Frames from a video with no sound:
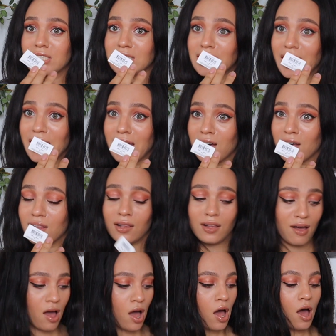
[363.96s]
teal!
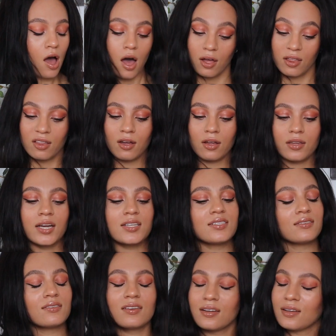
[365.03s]

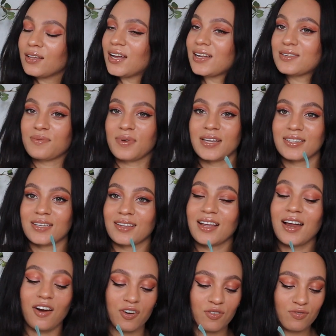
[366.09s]
That's amazing.
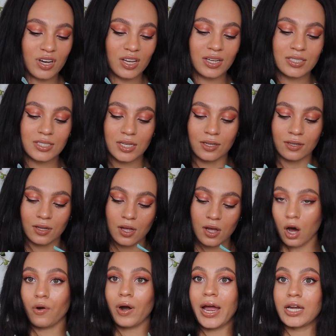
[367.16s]
Yeah, unreal in teal.
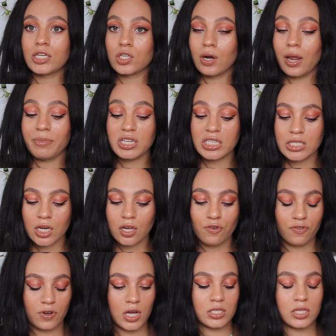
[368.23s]
All right, so let me just tell
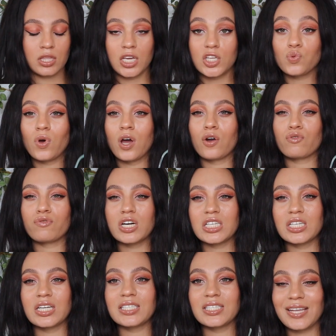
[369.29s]
you first, these were
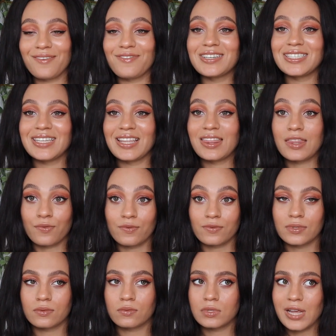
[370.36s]
originally
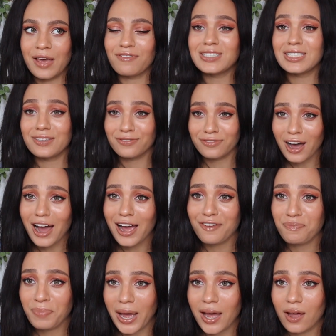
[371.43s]

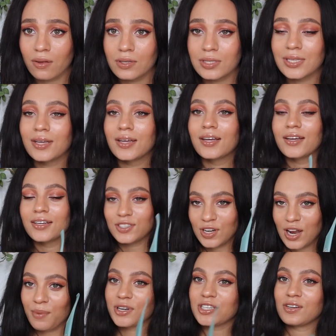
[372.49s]
75 pounds.
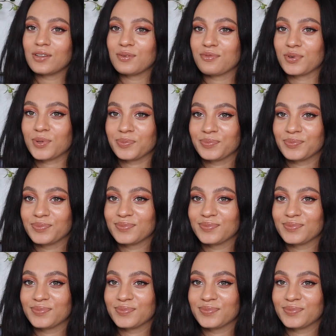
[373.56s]
Do you know how much I got them for?